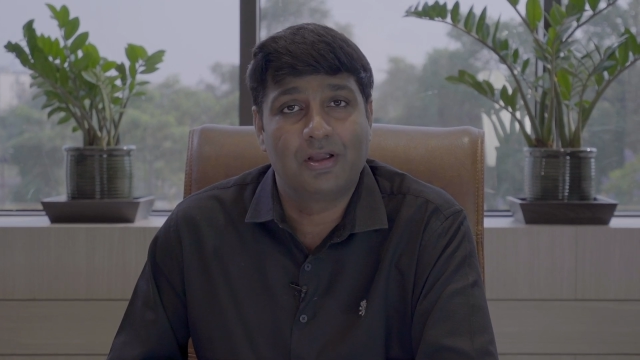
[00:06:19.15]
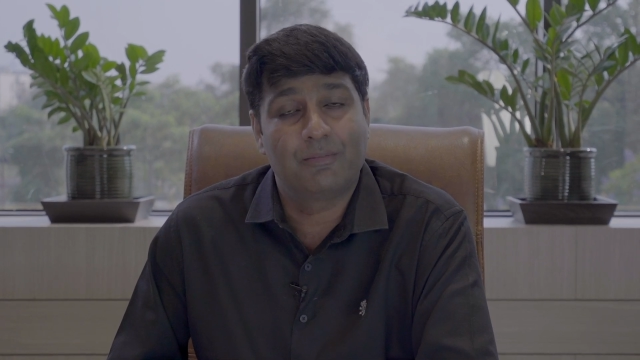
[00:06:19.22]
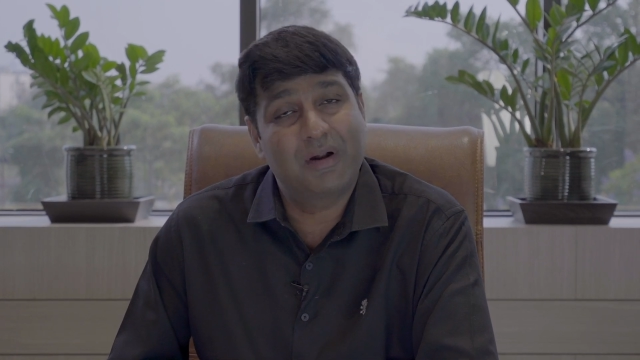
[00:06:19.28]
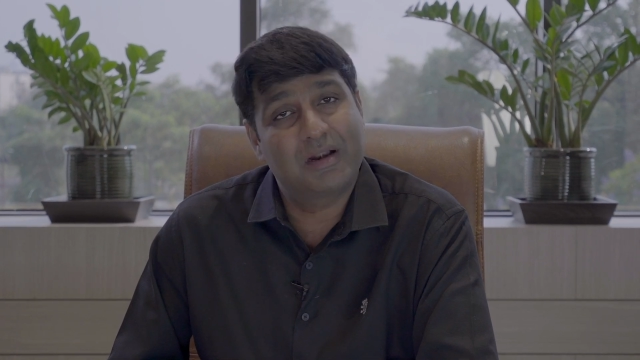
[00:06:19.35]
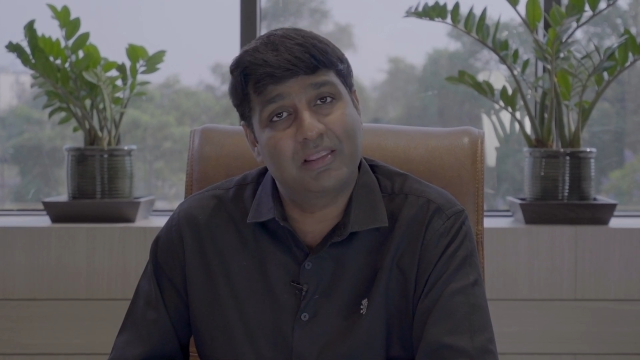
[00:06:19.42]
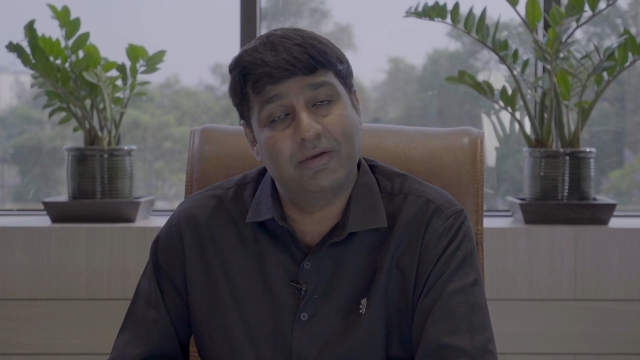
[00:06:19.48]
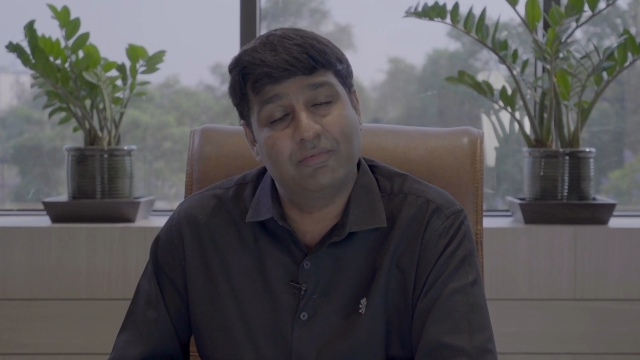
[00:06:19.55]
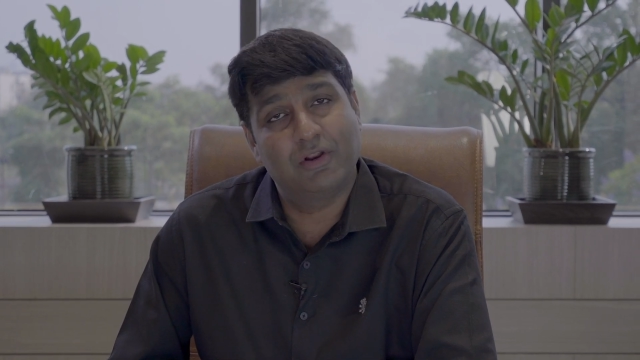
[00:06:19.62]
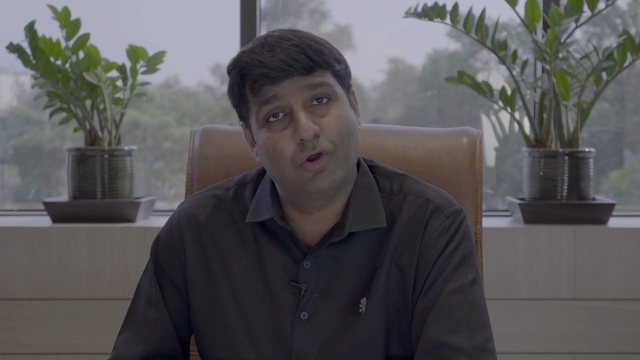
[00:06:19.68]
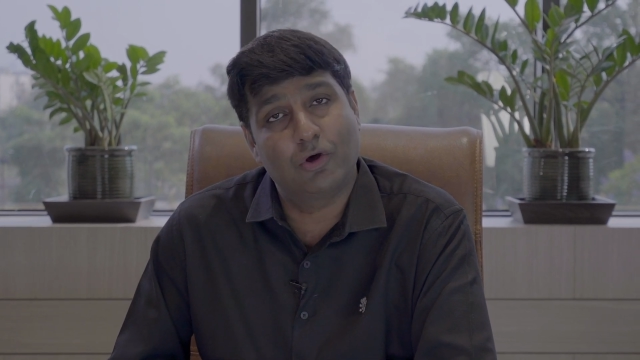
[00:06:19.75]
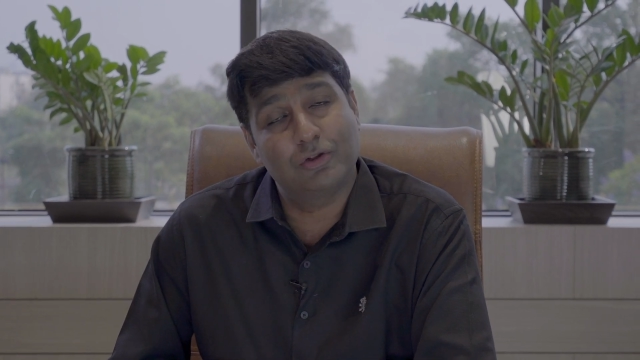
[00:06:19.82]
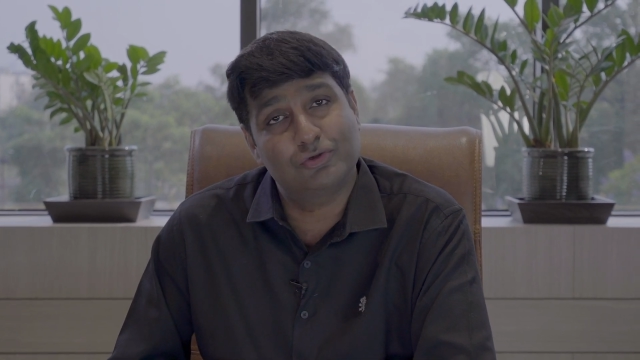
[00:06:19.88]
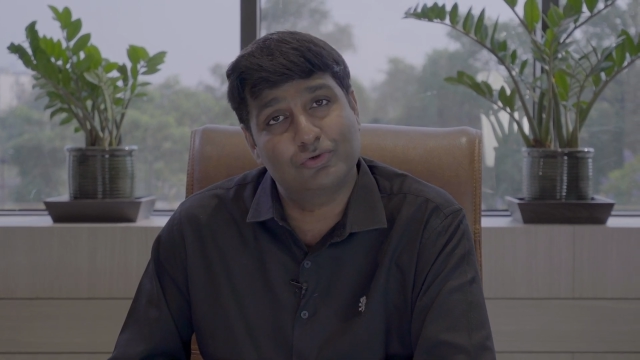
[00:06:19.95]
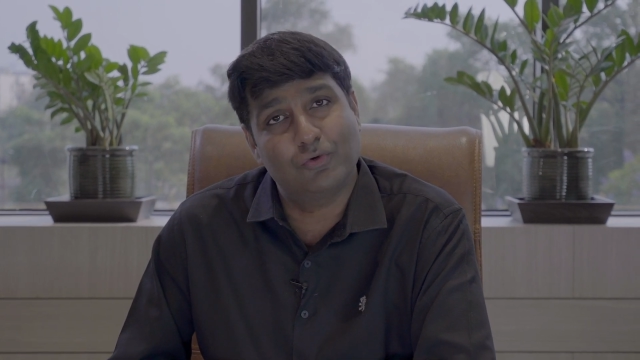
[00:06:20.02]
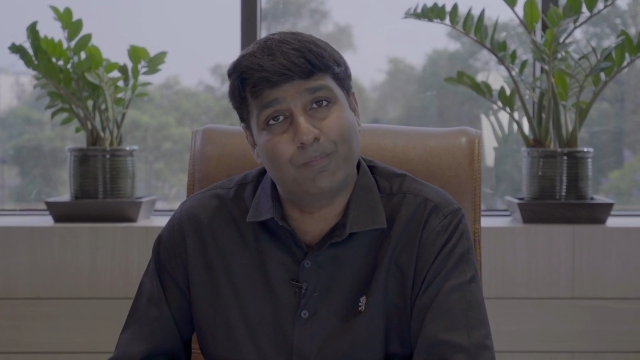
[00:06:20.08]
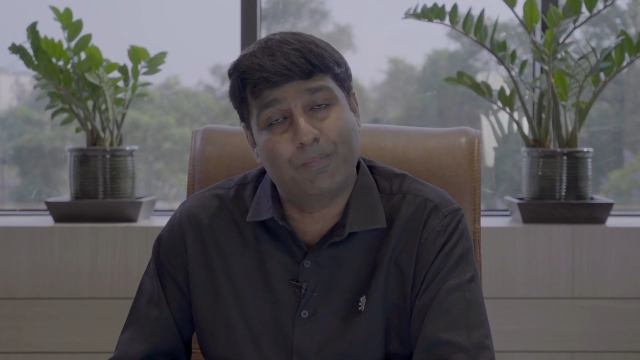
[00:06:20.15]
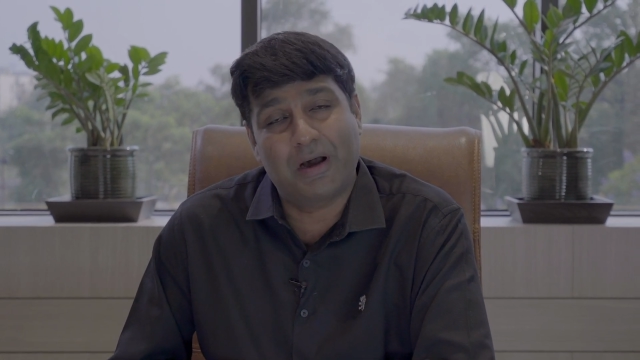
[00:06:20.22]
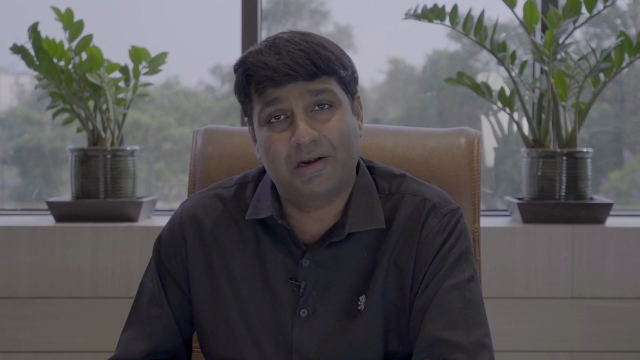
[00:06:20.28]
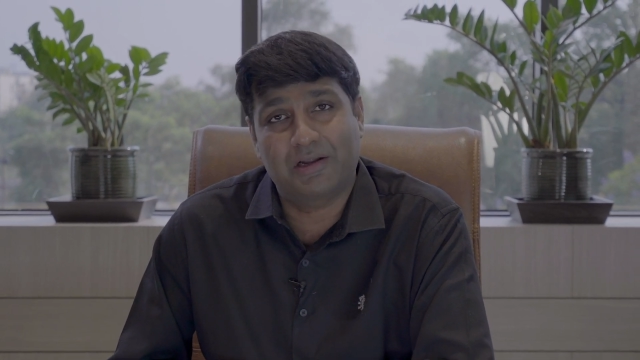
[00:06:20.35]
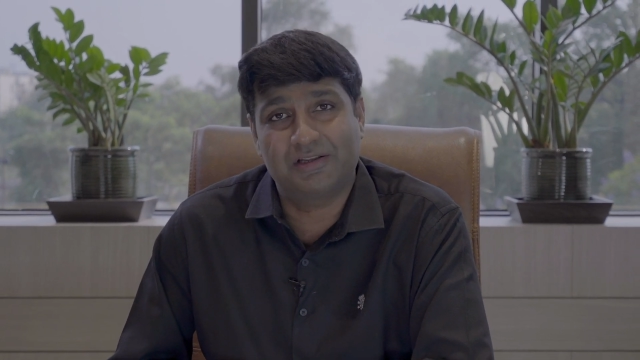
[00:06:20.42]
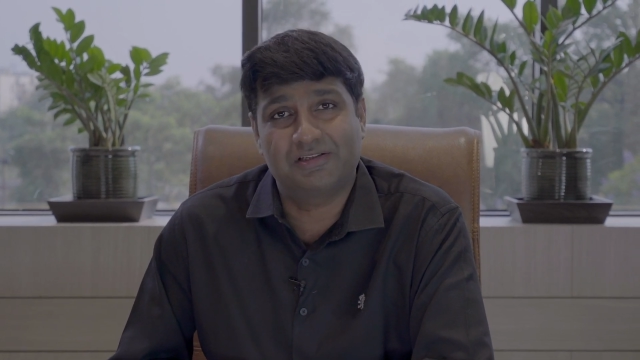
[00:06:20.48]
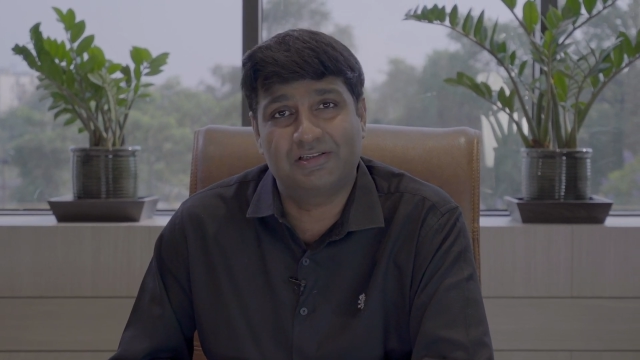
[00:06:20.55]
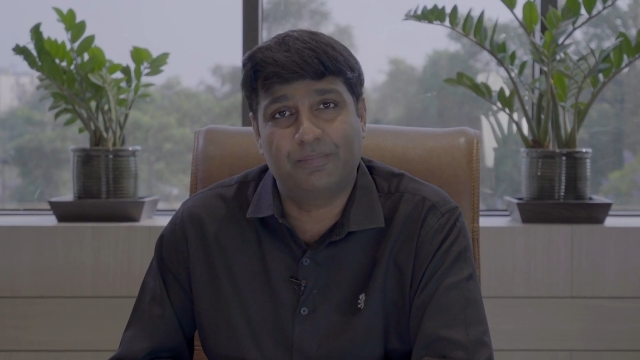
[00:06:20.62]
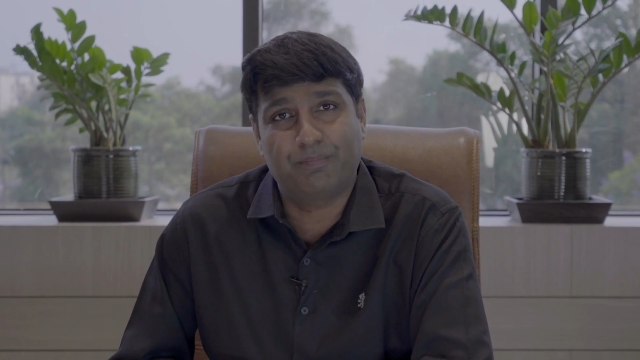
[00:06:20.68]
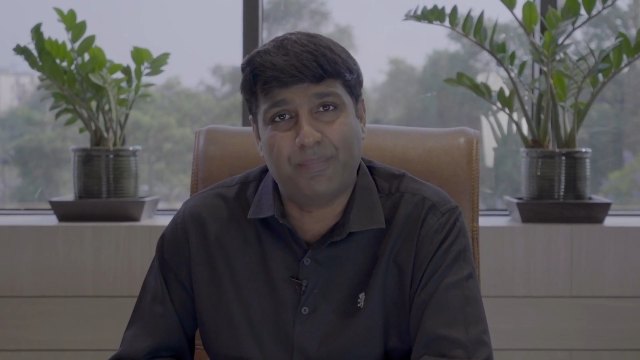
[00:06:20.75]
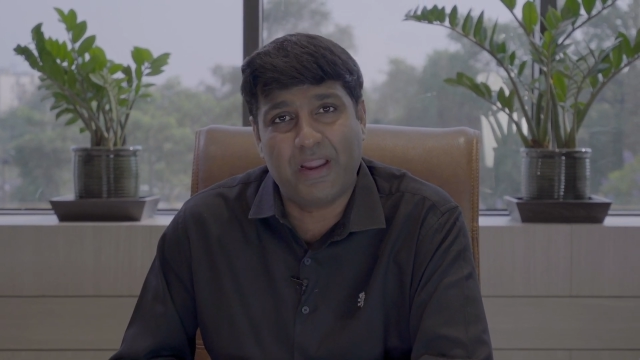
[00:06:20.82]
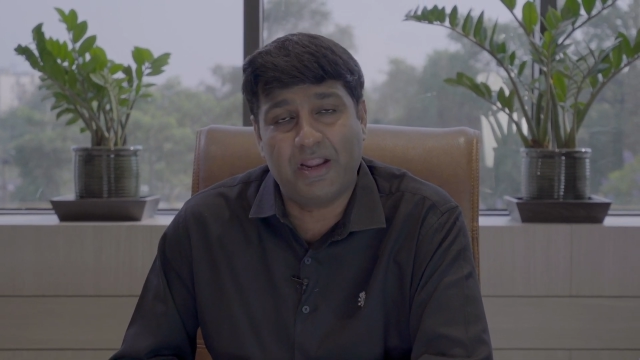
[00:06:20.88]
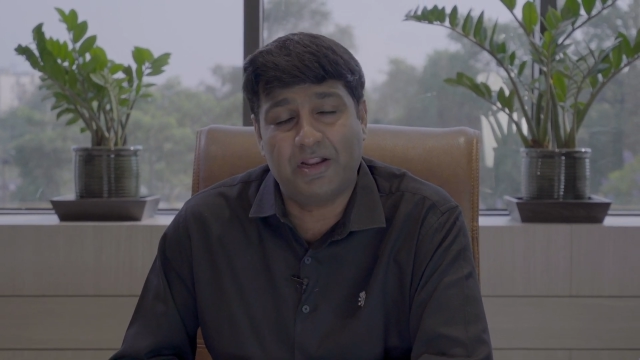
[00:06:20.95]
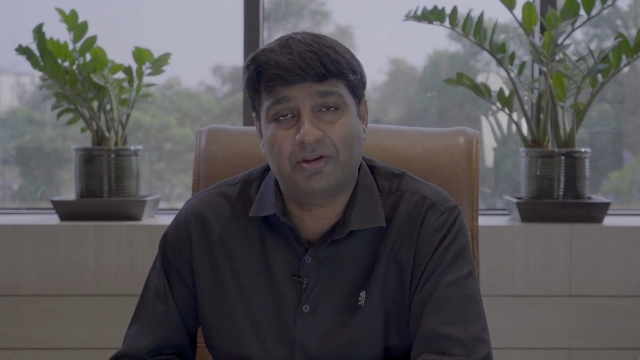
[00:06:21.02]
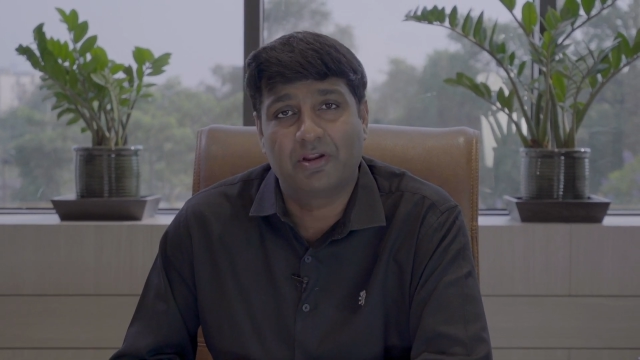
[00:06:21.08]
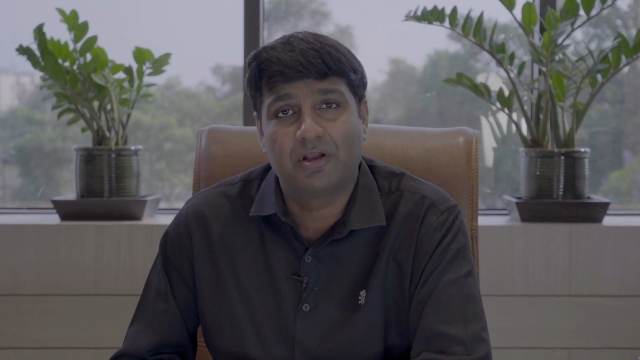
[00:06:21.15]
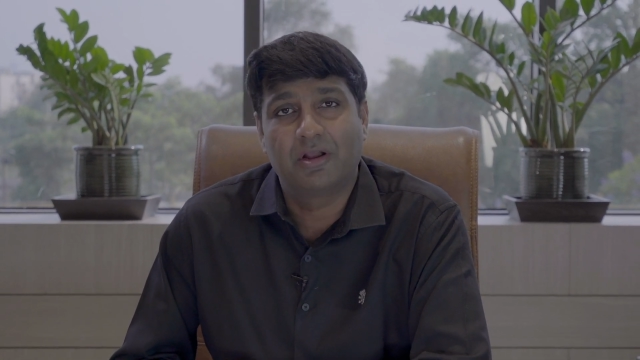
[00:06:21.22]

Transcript: but they will also participate